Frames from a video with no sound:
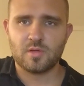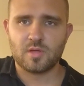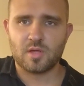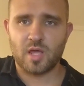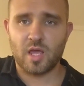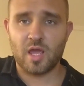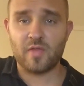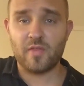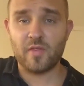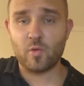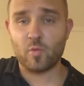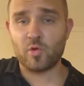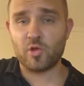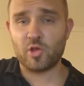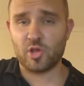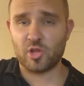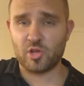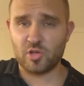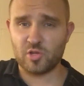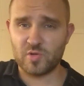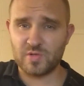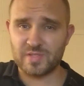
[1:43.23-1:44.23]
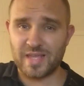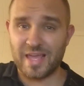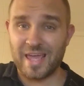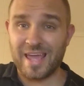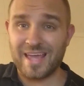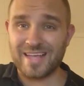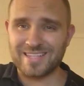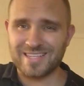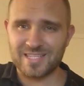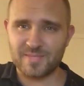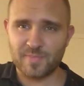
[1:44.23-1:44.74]
Okay, then what you're going to do is
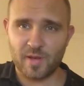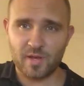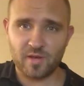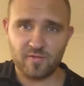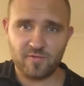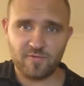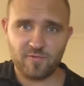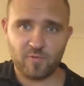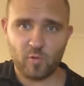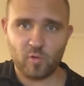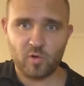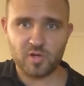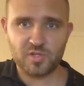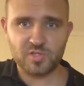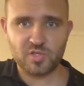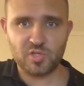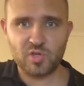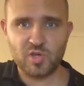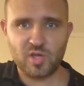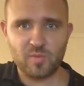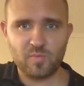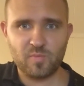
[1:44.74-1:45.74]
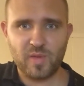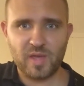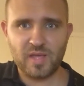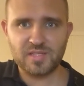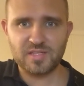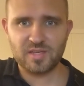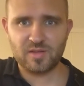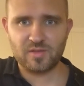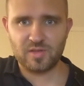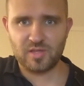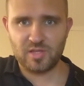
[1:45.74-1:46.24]
A suspended four. So you can
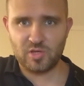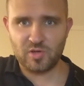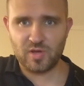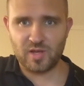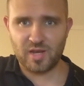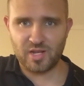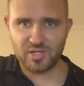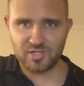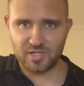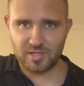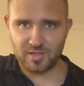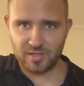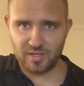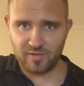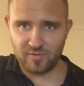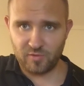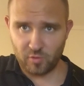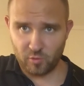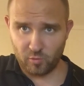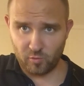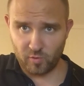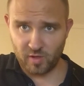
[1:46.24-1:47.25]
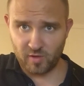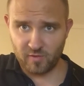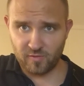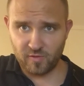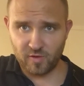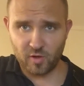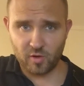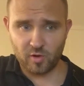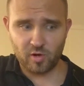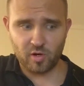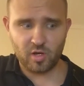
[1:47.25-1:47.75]
basically, you can actually leave your ring
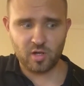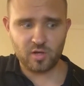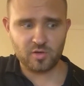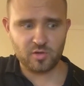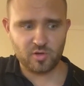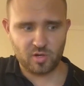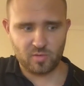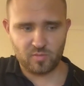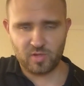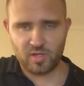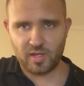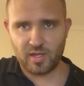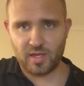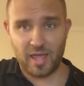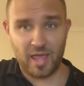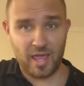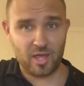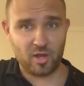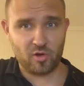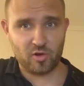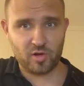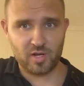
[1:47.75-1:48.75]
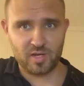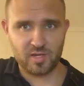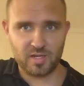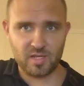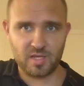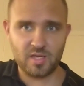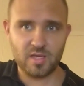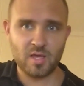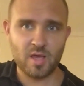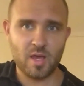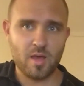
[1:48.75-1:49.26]
finger on. You're going to be like anchored in
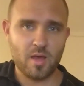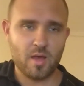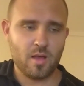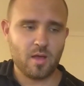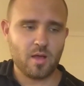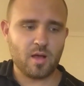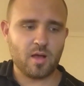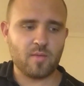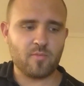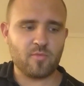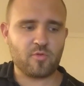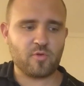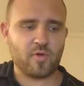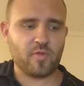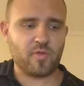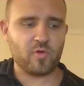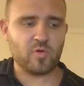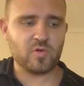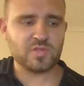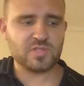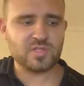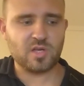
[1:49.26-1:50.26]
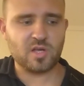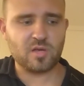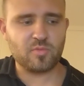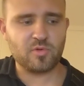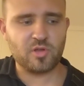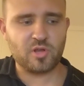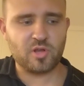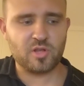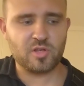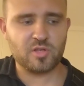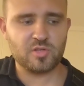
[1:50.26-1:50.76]
D um, throughout the whole song,
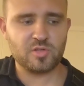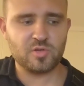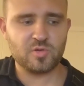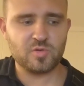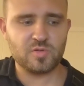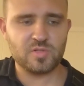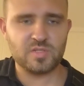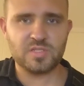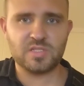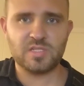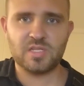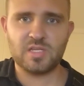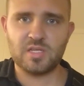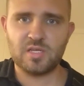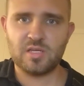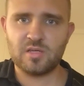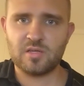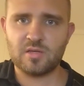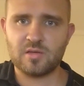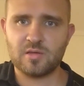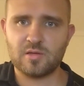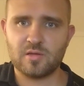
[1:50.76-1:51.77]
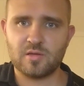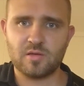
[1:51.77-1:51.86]
but you're going to do D,